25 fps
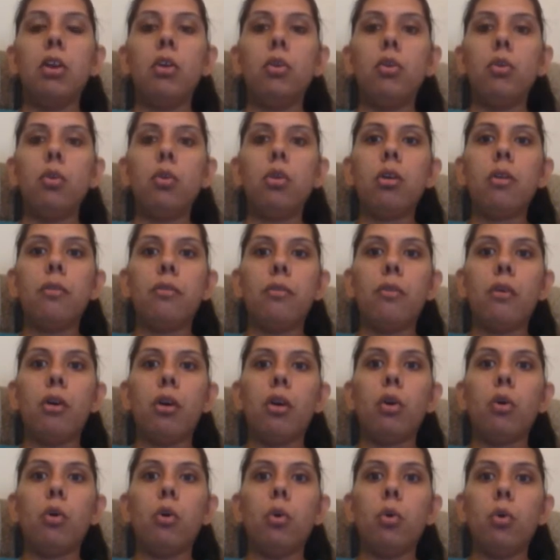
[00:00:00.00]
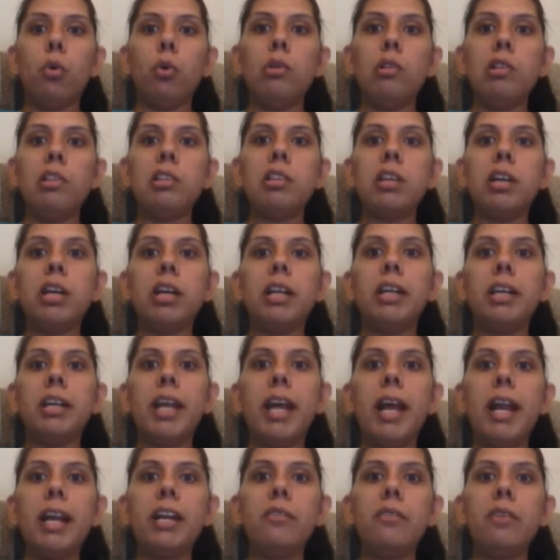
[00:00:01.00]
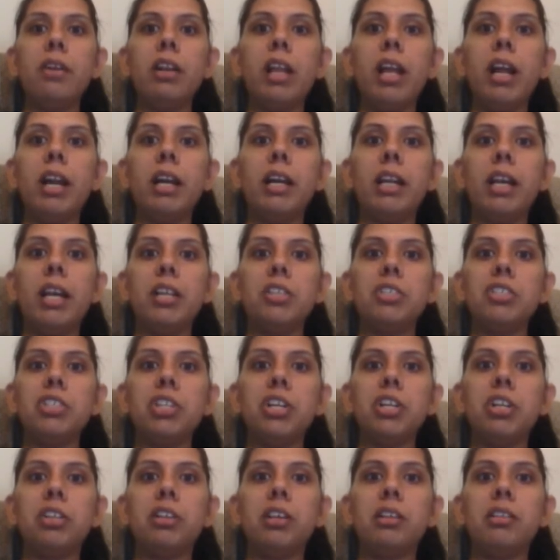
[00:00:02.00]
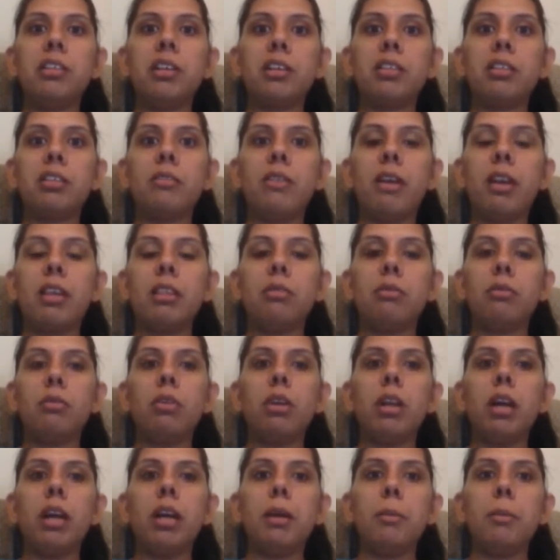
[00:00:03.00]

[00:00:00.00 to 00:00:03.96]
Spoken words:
Look for holes that will endanger the successful